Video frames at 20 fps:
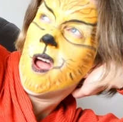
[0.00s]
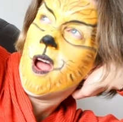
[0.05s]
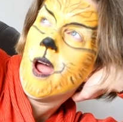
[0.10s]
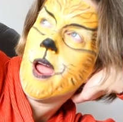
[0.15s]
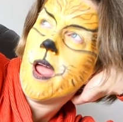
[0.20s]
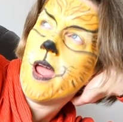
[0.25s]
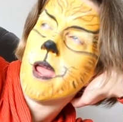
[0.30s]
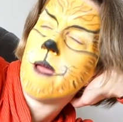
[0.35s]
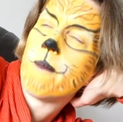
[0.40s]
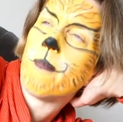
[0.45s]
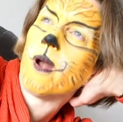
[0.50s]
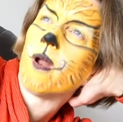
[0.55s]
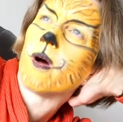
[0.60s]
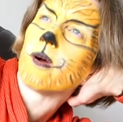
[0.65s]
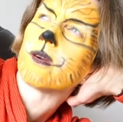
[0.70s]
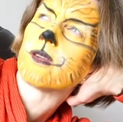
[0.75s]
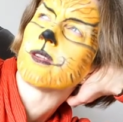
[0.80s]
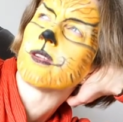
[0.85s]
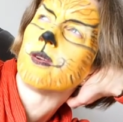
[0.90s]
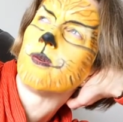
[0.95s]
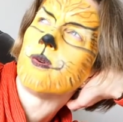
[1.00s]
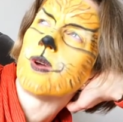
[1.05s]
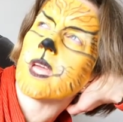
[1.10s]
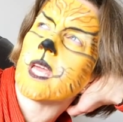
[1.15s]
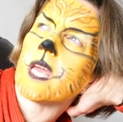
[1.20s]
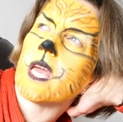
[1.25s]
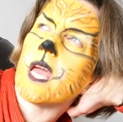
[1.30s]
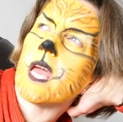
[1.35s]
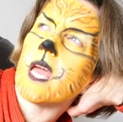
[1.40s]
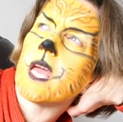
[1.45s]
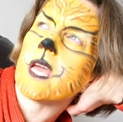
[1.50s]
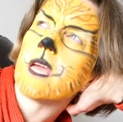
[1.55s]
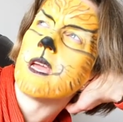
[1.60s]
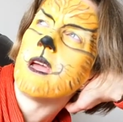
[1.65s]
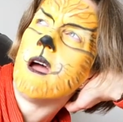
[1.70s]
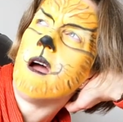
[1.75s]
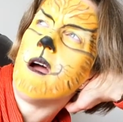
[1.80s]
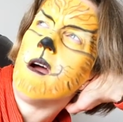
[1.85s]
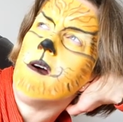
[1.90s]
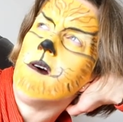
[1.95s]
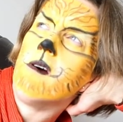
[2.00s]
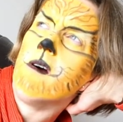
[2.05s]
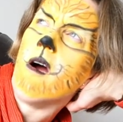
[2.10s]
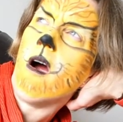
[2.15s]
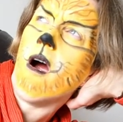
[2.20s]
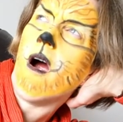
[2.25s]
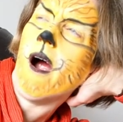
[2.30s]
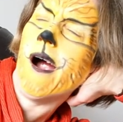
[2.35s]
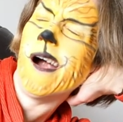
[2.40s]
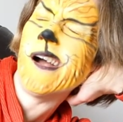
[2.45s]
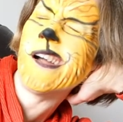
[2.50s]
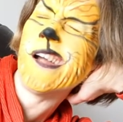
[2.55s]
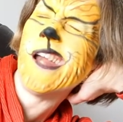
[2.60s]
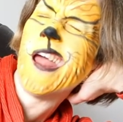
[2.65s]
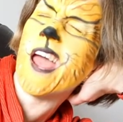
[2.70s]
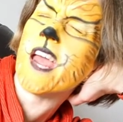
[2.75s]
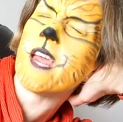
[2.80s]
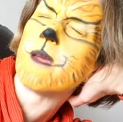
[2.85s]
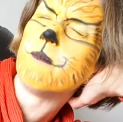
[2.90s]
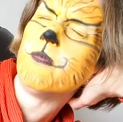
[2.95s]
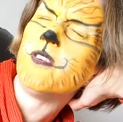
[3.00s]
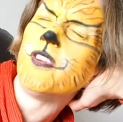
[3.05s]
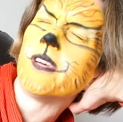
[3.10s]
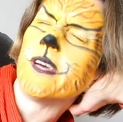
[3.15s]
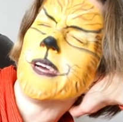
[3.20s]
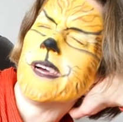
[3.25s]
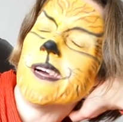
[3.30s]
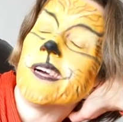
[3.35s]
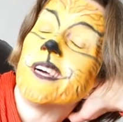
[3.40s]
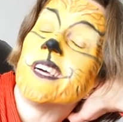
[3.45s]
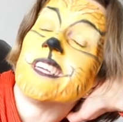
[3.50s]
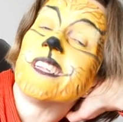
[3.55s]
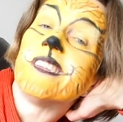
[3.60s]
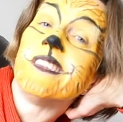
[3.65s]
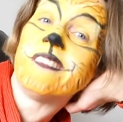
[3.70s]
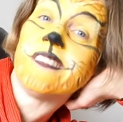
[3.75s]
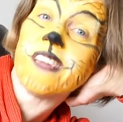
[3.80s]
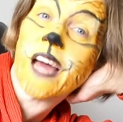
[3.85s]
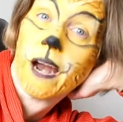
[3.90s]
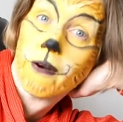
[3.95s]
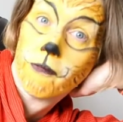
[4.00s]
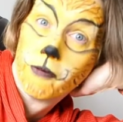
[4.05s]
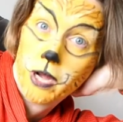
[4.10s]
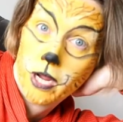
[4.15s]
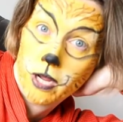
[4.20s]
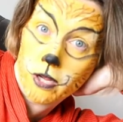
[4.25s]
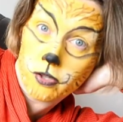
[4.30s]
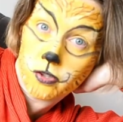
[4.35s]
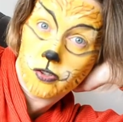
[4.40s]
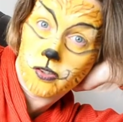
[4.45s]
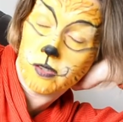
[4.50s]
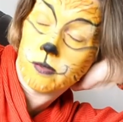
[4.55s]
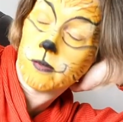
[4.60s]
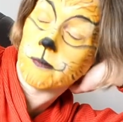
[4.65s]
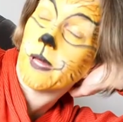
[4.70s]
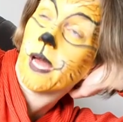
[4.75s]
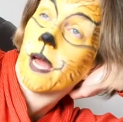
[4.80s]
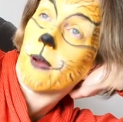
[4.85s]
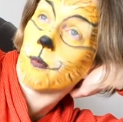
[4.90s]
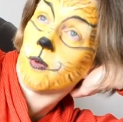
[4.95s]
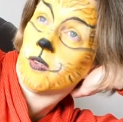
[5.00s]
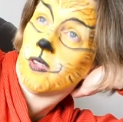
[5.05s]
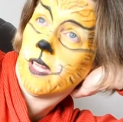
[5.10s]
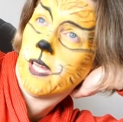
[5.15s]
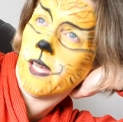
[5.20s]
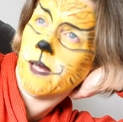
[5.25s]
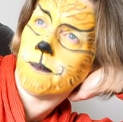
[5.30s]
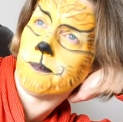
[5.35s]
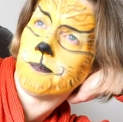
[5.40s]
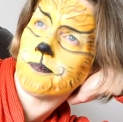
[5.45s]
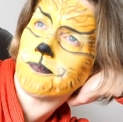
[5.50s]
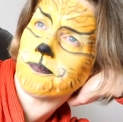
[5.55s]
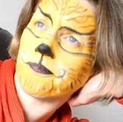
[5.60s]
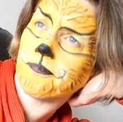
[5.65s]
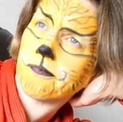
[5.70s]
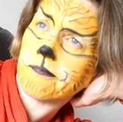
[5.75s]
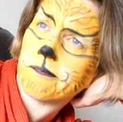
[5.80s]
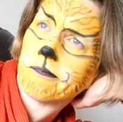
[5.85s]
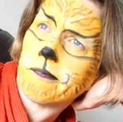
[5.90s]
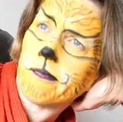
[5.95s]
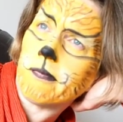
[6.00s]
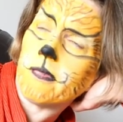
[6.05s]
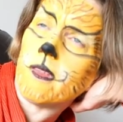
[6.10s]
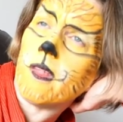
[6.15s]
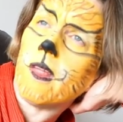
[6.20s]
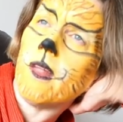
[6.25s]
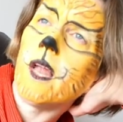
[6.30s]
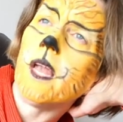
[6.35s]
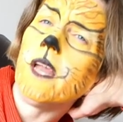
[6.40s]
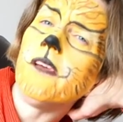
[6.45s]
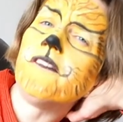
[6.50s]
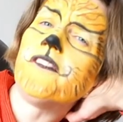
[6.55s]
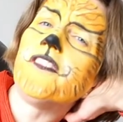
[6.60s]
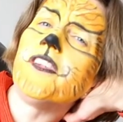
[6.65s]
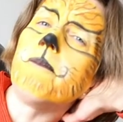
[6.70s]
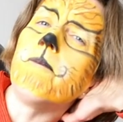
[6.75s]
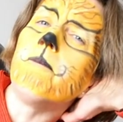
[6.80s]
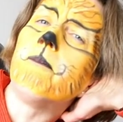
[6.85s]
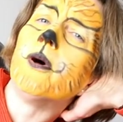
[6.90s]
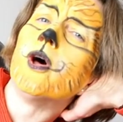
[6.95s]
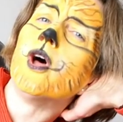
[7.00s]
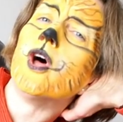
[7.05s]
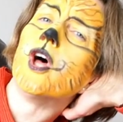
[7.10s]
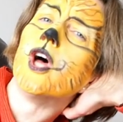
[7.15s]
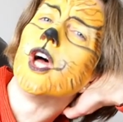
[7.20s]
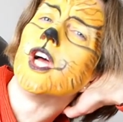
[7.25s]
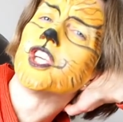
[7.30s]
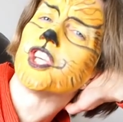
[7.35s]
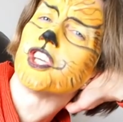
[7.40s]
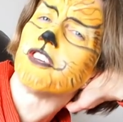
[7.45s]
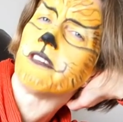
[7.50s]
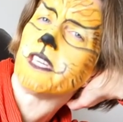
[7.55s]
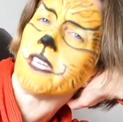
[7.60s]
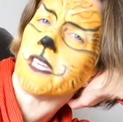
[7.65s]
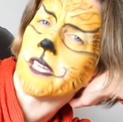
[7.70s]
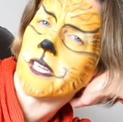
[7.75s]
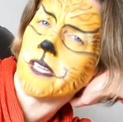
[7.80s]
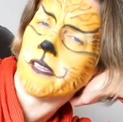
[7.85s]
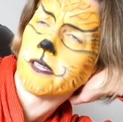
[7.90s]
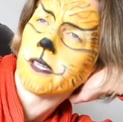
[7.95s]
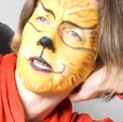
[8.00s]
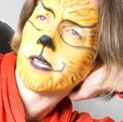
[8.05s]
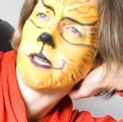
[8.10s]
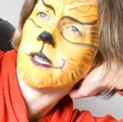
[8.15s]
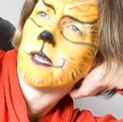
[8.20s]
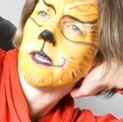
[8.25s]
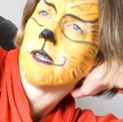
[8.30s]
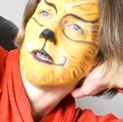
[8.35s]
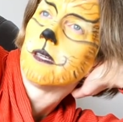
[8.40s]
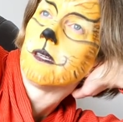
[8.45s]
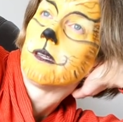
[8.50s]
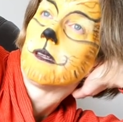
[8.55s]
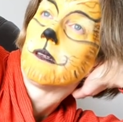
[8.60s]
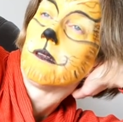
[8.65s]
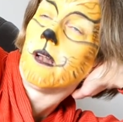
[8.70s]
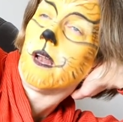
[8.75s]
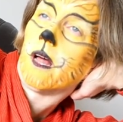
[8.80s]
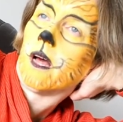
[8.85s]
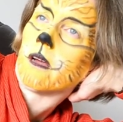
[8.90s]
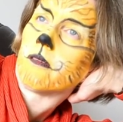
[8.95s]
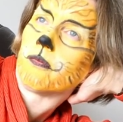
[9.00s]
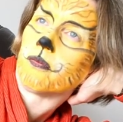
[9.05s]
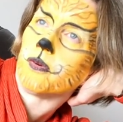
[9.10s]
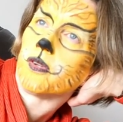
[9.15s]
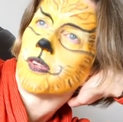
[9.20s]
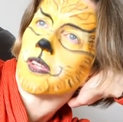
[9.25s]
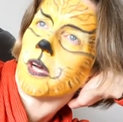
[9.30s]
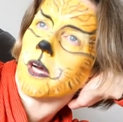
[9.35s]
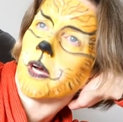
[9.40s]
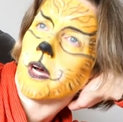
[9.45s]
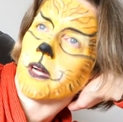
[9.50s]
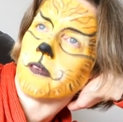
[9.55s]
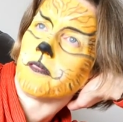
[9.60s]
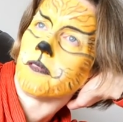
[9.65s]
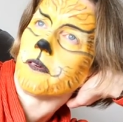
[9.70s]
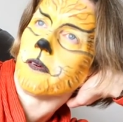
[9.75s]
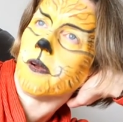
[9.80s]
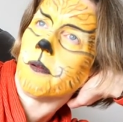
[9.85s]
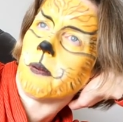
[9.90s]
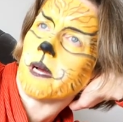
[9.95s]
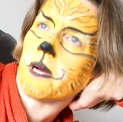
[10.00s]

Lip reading: He belonged to a king named Darius, that was it. Lived in Persia, he did. Life was hard for him,